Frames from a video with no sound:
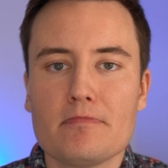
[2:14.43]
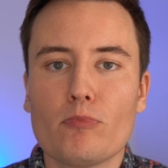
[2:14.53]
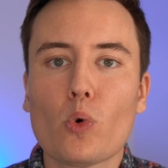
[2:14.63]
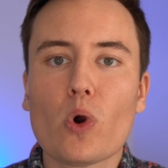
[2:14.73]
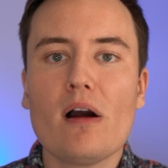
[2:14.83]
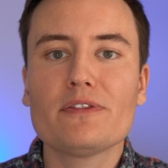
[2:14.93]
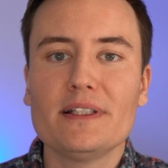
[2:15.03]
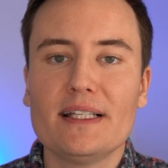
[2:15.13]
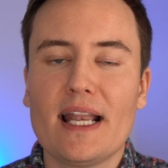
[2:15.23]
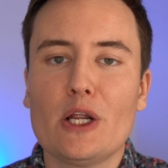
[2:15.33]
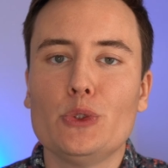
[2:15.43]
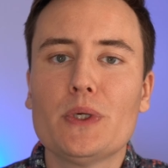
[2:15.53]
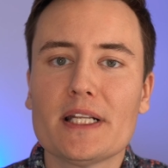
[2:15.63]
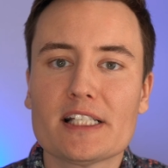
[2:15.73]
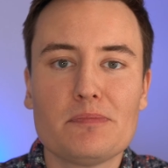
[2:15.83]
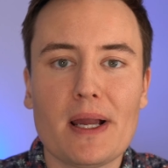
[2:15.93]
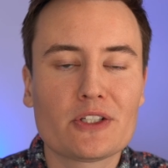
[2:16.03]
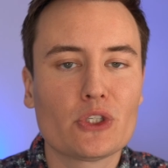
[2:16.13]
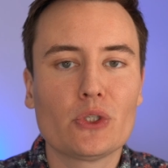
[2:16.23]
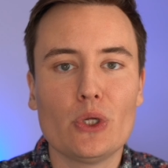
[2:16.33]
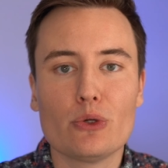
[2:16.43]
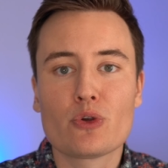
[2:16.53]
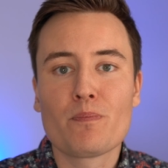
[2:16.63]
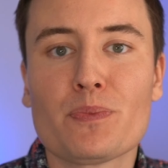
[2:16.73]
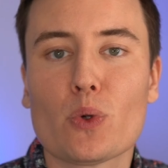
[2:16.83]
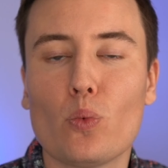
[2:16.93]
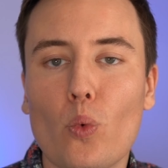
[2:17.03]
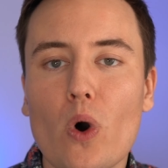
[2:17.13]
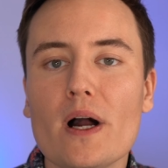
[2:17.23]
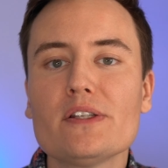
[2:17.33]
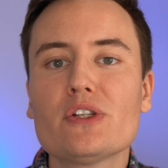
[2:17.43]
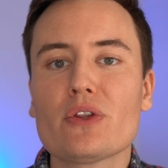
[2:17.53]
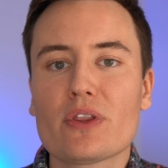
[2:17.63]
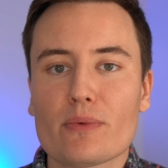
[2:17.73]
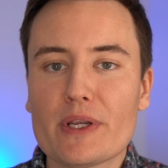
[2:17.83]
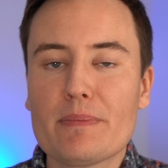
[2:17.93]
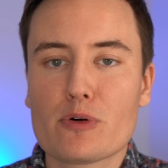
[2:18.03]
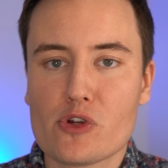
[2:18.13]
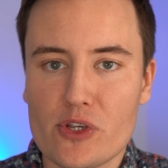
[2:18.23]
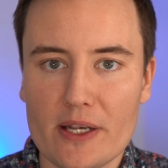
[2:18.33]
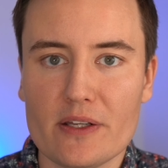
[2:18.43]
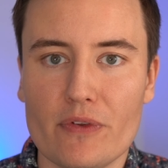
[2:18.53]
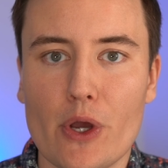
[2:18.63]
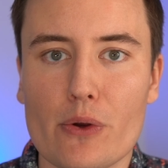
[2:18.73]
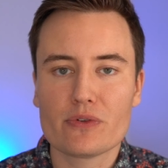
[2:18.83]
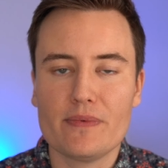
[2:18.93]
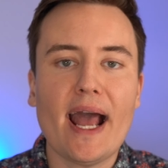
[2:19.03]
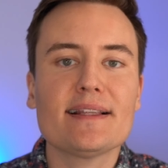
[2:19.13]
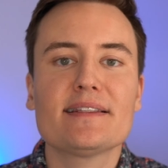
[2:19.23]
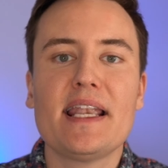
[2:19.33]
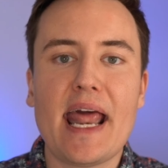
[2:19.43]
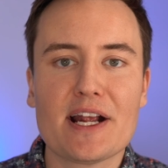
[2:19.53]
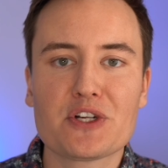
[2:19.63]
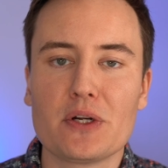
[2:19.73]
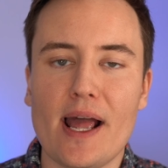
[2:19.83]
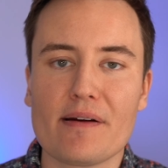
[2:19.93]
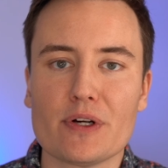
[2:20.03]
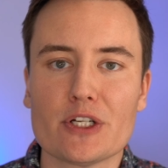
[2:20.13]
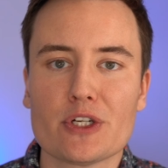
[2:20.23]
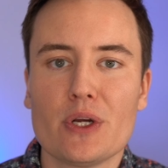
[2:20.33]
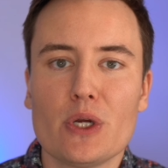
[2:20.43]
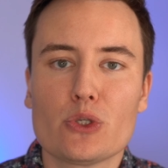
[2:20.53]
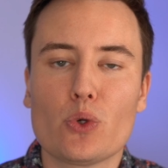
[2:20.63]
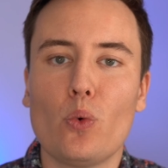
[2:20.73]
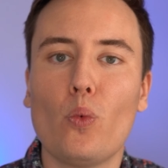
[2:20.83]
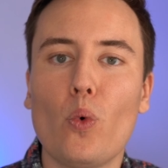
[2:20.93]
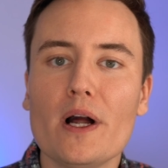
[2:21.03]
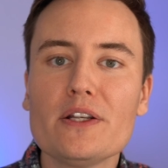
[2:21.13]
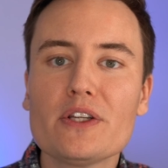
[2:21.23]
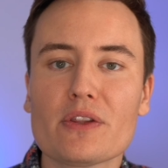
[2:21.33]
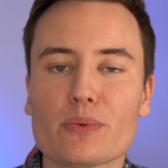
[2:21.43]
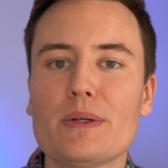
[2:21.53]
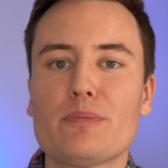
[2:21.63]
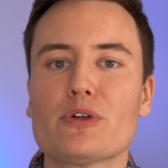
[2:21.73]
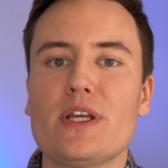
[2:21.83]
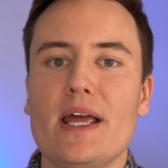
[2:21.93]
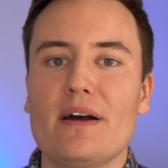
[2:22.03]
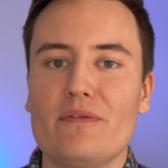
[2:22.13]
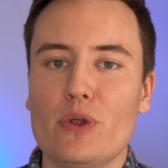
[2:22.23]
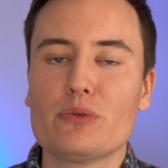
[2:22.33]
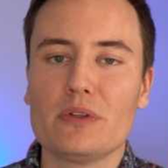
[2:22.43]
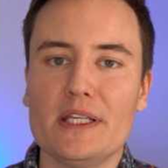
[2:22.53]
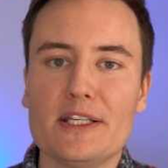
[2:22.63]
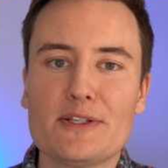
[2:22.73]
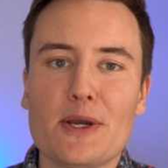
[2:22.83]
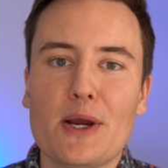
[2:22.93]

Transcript: more often than not, you can expect to close 1 to 3% of those. That's the national average. So 1 to 3% of those leads